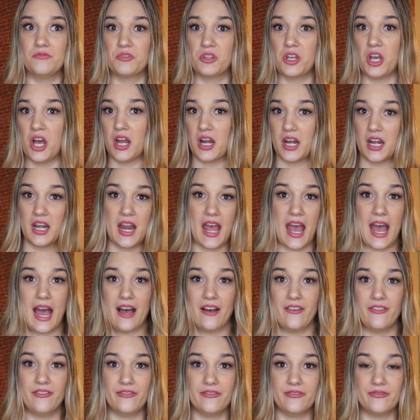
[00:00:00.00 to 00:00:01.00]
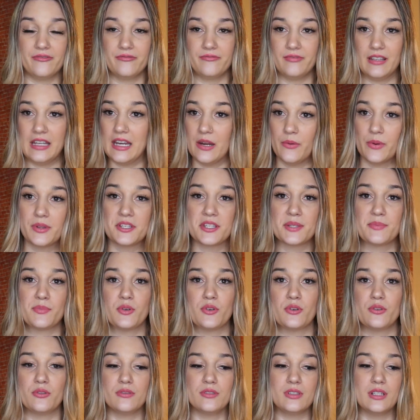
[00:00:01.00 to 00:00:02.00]
cut it in half, eat it with a
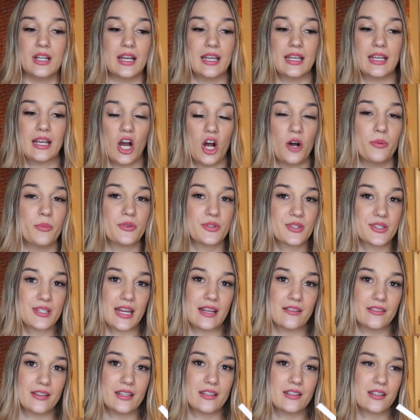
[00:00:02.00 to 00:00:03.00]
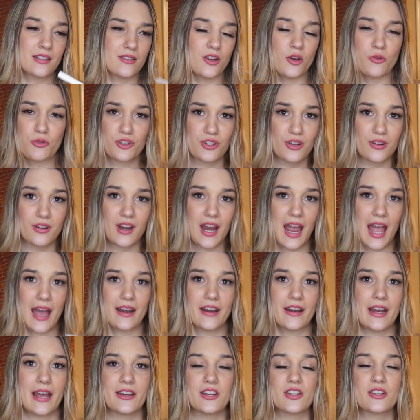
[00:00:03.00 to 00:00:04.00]
spoon, like almost daily. No sugar
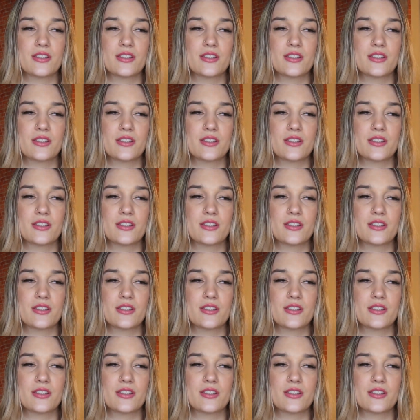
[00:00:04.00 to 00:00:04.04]
added.